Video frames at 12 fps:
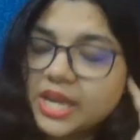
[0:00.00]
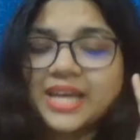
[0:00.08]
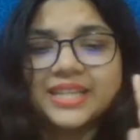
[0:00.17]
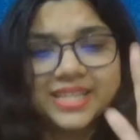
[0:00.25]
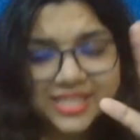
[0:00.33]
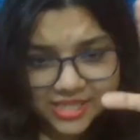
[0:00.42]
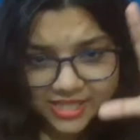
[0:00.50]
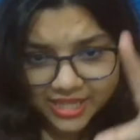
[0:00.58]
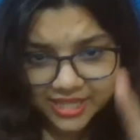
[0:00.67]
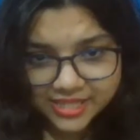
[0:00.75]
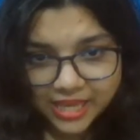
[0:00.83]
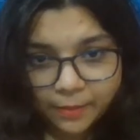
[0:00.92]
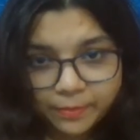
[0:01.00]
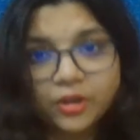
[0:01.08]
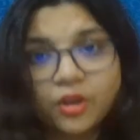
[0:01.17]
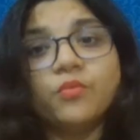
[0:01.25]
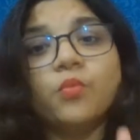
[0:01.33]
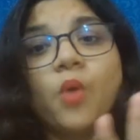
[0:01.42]
This is an example
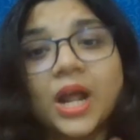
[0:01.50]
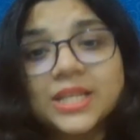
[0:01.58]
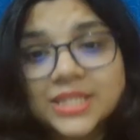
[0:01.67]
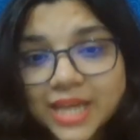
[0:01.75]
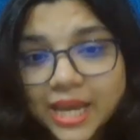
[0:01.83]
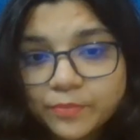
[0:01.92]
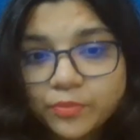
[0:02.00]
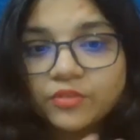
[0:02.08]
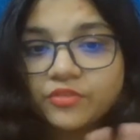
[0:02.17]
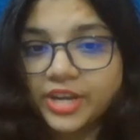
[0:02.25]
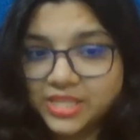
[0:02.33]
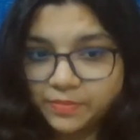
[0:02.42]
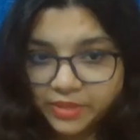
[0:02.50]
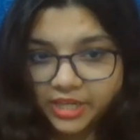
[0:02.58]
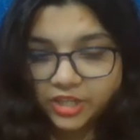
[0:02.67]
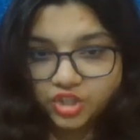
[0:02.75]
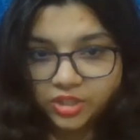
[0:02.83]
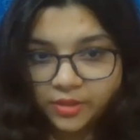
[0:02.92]
of one type of
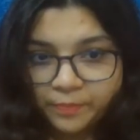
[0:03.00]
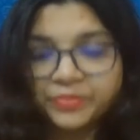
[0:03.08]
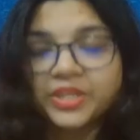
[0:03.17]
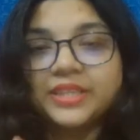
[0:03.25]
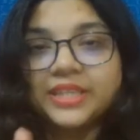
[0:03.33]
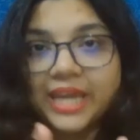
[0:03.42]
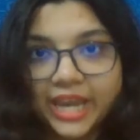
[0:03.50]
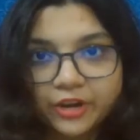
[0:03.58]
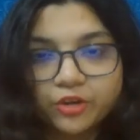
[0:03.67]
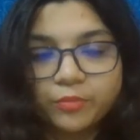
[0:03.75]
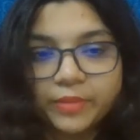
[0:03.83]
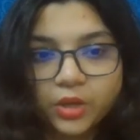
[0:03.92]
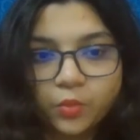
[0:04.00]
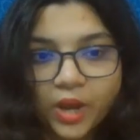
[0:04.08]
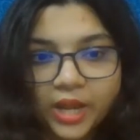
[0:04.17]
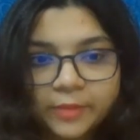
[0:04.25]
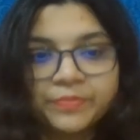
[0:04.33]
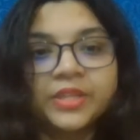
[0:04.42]
respiration, the aerobic one,
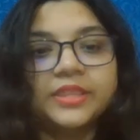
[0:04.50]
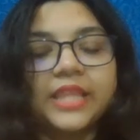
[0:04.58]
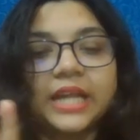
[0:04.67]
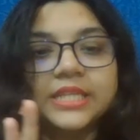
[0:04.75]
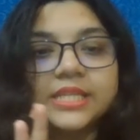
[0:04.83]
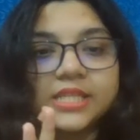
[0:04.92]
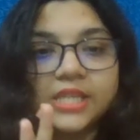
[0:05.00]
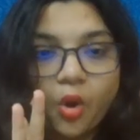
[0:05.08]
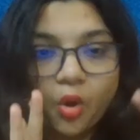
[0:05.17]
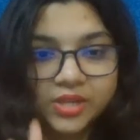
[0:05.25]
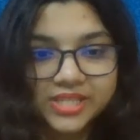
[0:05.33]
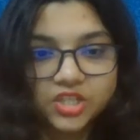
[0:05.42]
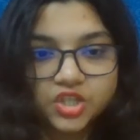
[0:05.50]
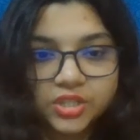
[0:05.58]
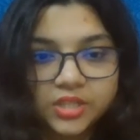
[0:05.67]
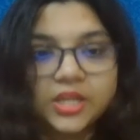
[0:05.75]
that is oxygen